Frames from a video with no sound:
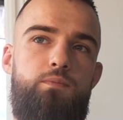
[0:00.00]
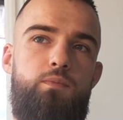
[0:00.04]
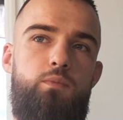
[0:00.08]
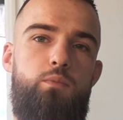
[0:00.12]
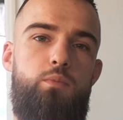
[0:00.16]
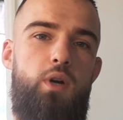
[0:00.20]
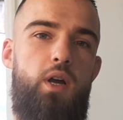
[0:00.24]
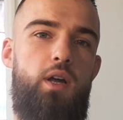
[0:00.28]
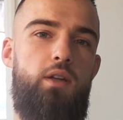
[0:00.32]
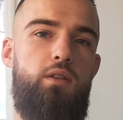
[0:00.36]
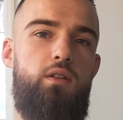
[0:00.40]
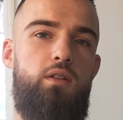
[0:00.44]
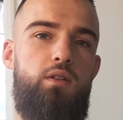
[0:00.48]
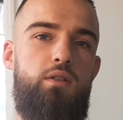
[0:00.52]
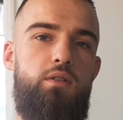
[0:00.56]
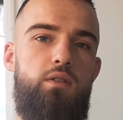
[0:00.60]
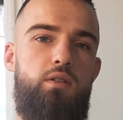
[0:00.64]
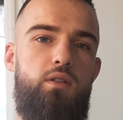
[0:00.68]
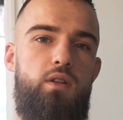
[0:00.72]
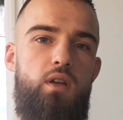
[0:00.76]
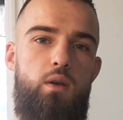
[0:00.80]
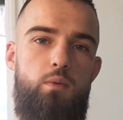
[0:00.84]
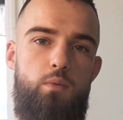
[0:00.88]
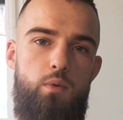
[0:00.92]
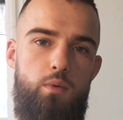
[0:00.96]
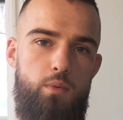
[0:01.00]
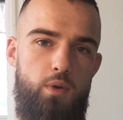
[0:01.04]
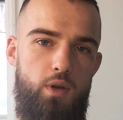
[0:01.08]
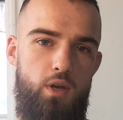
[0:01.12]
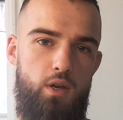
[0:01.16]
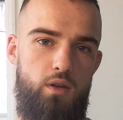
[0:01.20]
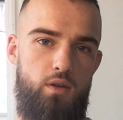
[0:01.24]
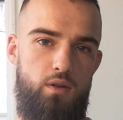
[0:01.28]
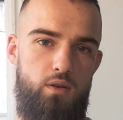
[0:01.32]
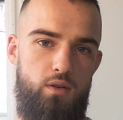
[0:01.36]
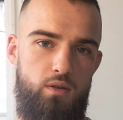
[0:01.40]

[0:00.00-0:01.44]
practice, MMA.